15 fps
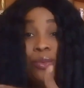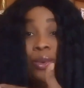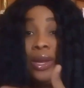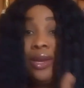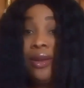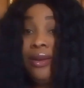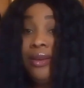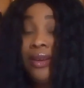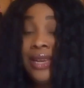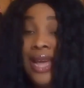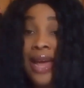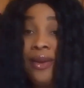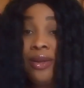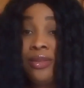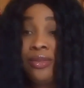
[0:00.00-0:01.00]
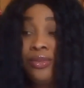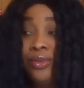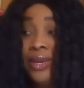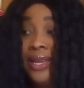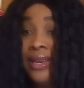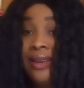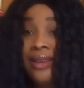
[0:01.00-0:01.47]

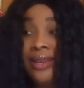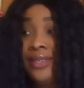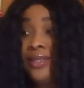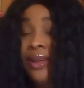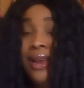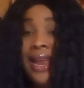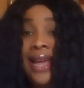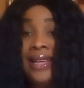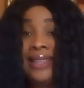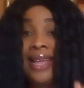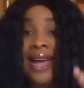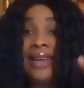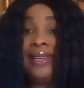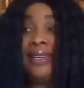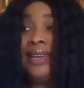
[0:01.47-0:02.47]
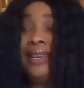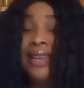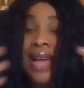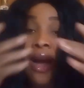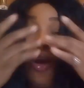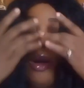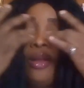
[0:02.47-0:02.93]
It's not like
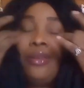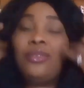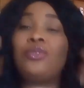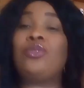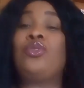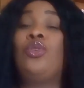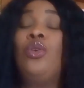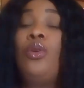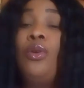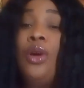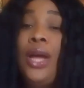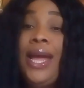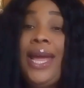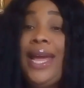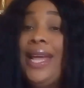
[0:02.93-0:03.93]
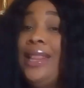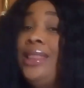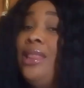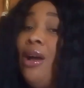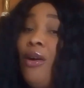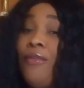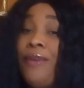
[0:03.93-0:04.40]
they are all so
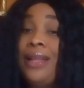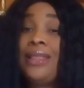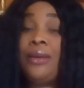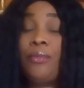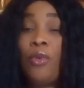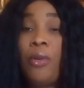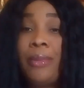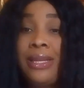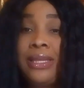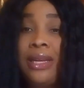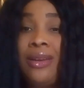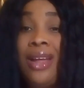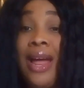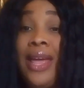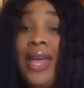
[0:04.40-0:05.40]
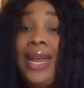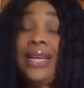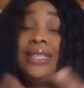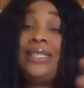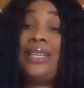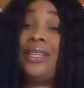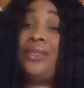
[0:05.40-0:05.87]
in love at the moment, and their
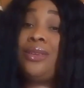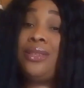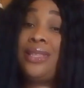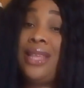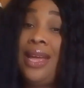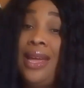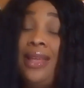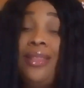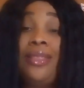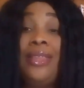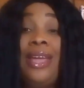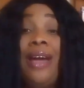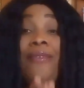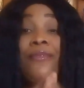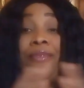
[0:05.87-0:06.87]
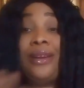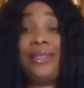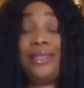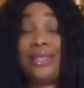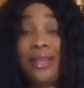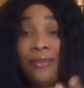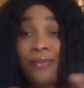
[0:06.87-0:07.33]
energies are just there. They are
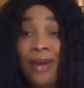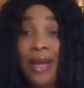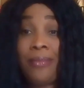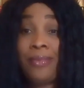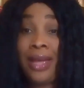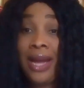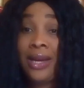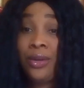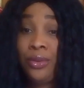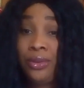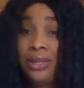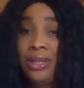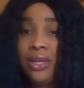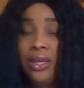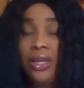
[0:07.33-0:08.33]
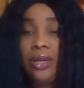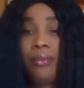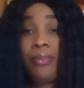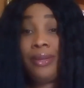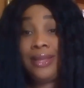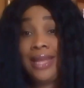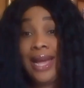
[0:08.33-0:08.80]
friends, they vibe, they are good,
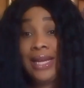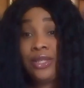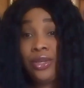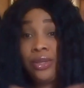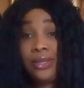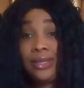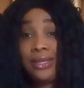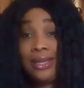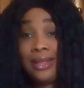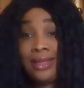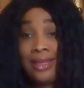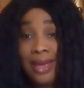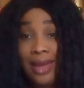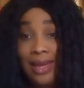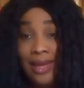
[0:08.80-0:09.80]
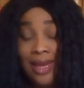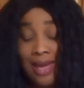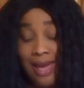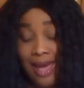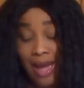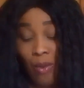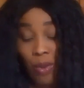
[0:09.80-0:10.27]
but they are just there.
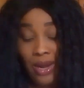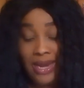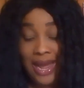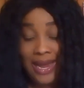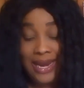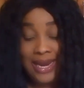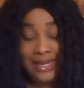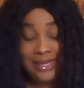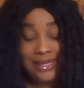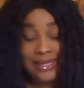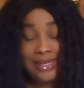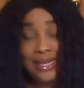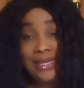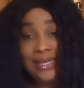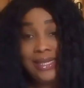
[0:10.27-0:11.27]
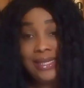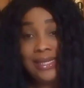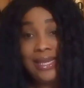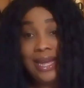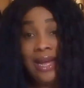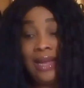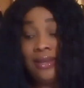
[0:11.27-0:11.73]
And when their energies
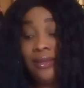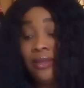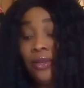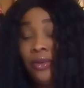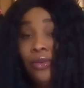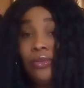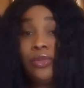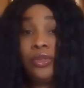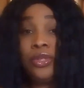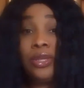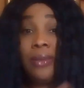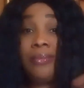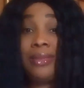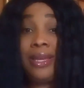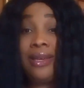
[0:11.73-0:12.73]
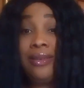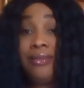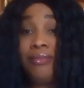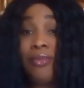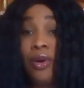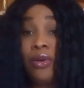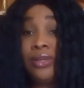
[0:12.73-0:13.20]
changes and to
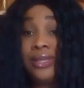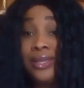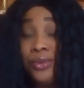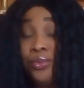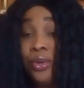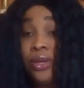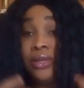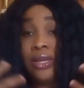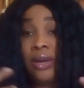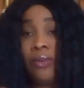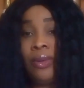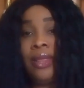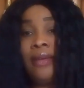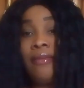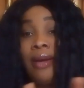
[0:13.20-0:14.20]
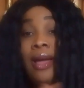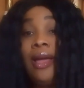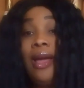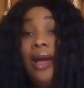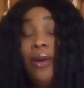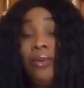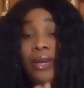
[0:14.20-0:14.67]
something more serious and whatever,
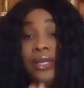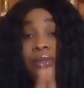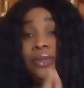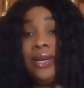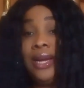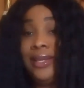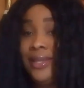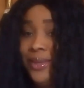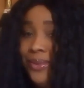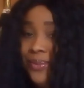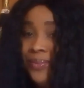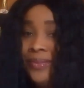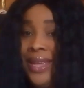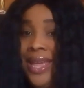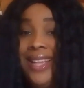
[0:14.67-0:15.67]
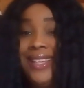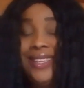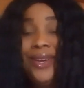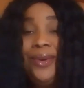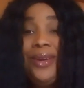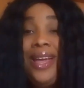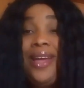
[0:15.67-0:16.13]
I will let you guys know.
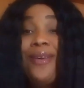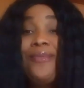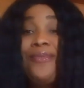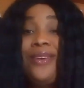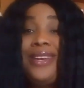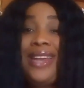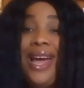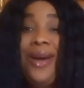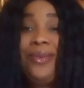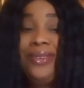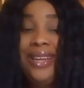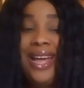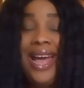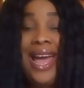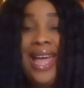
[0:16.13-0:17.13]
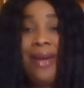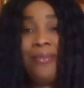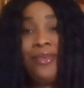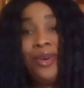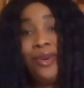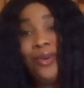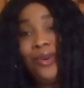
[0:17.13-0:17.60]
So for now, I
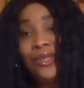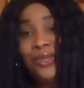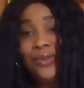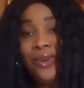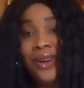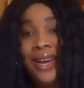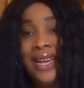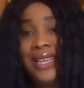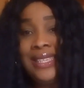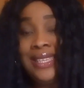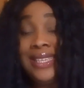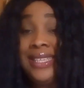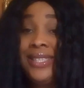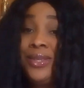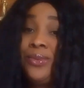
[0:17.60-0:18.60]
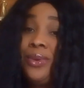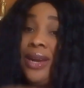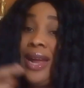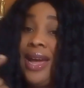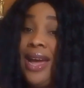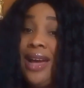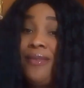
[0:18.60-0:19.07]
am your host, Mora Lizzie. This is what
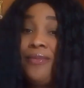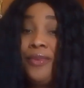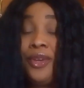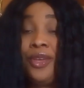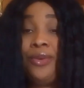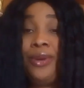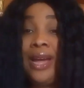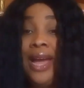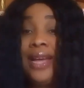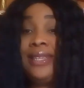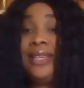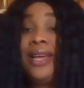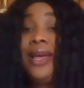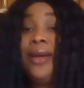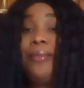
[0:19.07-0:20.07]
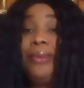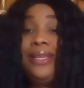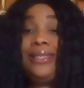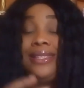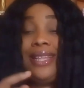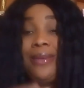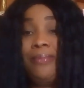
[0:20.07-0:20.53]
I have for you guys.
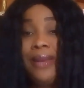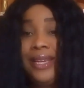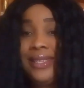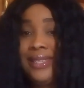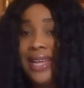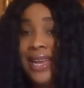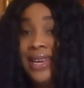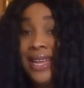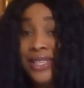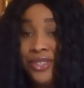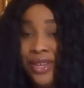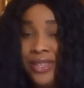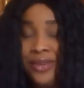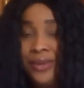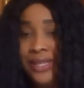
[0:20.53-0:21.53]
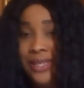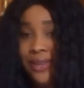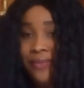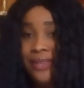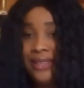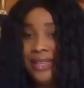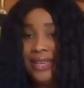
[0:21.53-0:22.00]
Please stay blessed and enjoy the rest
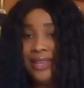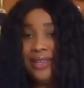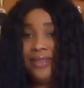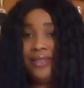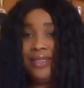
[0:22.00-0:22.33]
of the day.